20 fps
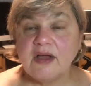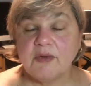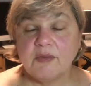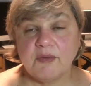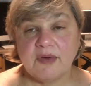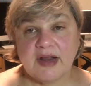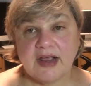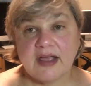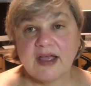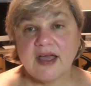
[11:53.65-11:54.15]

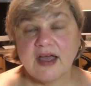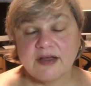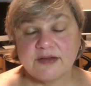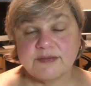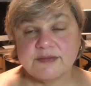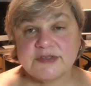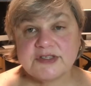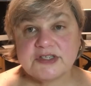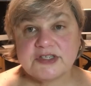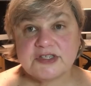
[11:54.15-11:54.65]
when it
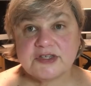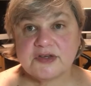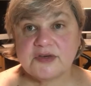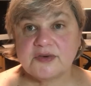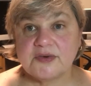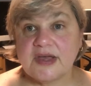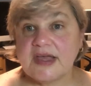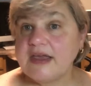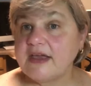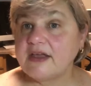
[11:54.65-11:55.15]
comes
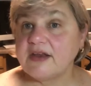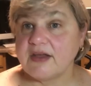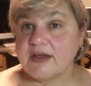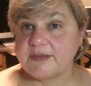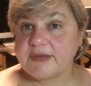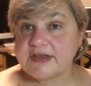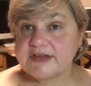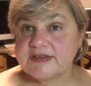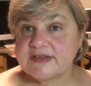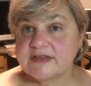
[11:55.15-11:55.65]
to
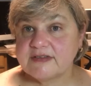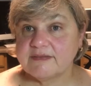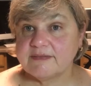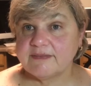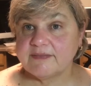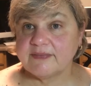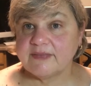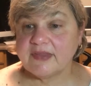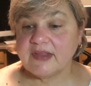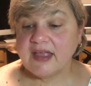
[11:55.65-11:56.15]
economics.
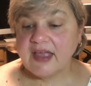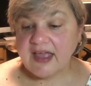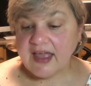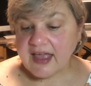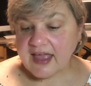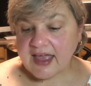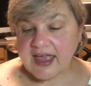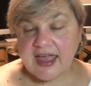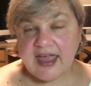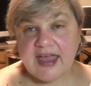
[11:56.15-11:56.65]

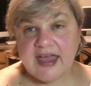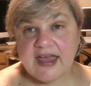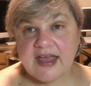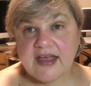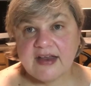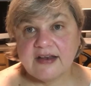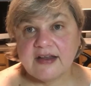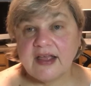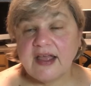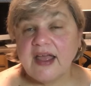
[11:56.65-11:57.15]

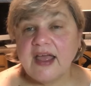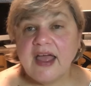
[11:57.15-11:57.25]
And